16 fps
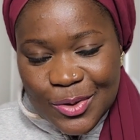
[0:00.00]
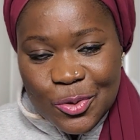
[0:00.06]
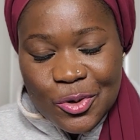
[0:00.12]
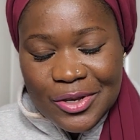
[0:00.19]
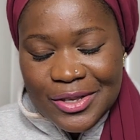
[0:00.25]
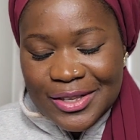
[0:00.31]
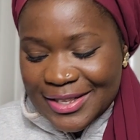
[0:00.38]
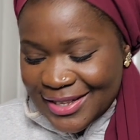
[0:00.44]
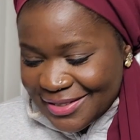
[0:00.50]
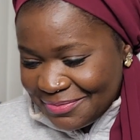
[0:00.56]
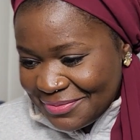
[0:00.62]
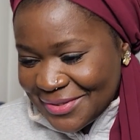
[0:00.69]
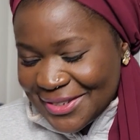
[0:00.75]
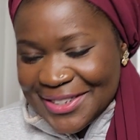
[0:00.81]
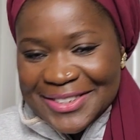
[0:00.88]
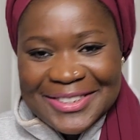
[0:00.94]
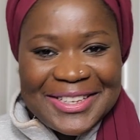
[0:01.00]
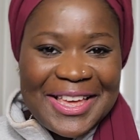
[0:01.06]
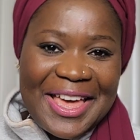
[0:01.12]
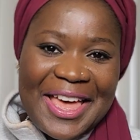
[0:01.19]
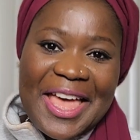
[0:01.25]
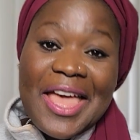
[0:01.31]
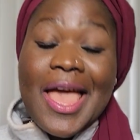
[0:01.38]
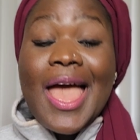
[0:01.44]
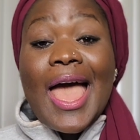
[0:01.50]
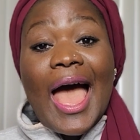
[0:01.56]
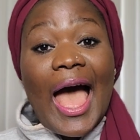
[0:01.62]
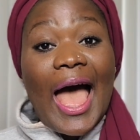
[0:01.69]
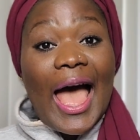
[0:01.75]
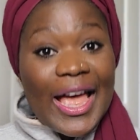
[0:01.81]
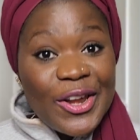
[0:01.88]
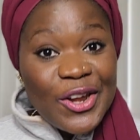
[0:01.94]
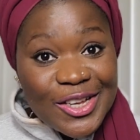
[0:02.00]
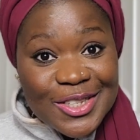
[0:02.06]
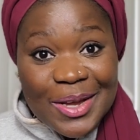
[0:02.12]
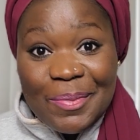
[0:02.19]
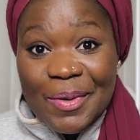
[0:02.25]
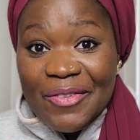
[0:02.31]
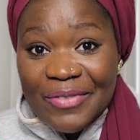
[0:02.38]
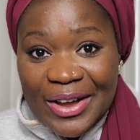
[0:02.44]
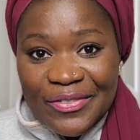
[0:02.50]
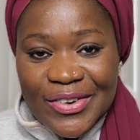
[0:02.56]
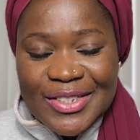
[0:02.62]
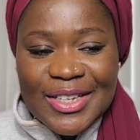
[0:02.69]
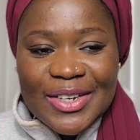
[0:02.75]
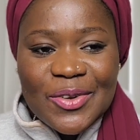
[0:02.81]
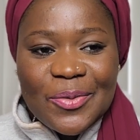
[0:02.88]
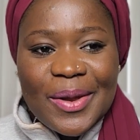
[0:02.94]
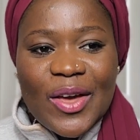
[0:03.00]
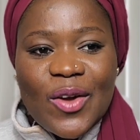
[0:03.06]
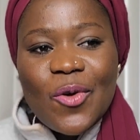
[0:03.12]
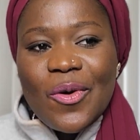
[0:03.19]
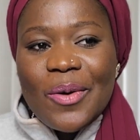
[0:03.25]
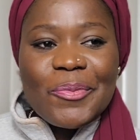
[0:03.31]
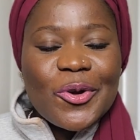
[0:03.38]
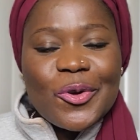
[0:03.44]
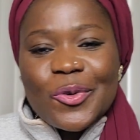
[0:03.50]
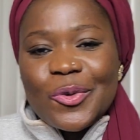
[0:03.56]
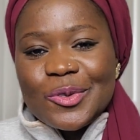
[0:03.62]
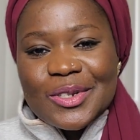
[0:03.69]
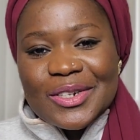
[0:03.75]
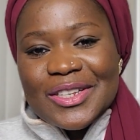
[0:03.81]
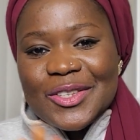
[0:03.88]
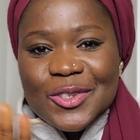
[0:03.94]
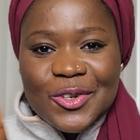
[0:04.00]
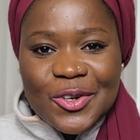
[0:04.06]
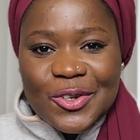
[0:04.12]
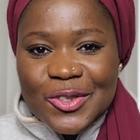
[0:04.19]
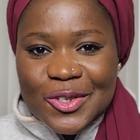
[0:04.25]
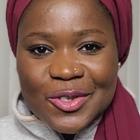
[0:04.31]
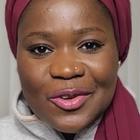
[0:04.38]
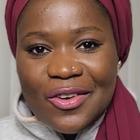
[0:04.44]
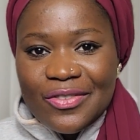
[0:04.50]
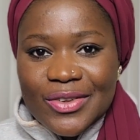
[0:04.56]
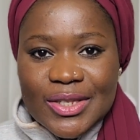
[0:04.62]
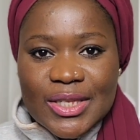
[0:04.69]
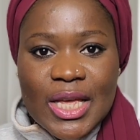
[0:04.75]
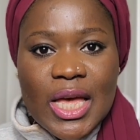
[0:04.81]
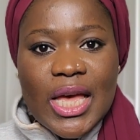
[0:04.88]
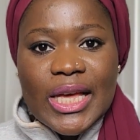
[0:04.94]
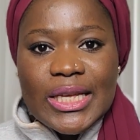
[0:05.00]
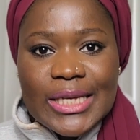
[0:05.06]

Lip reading: I know some of my friends, they'll be like, "Oh, I'm going to go to the instructor's office."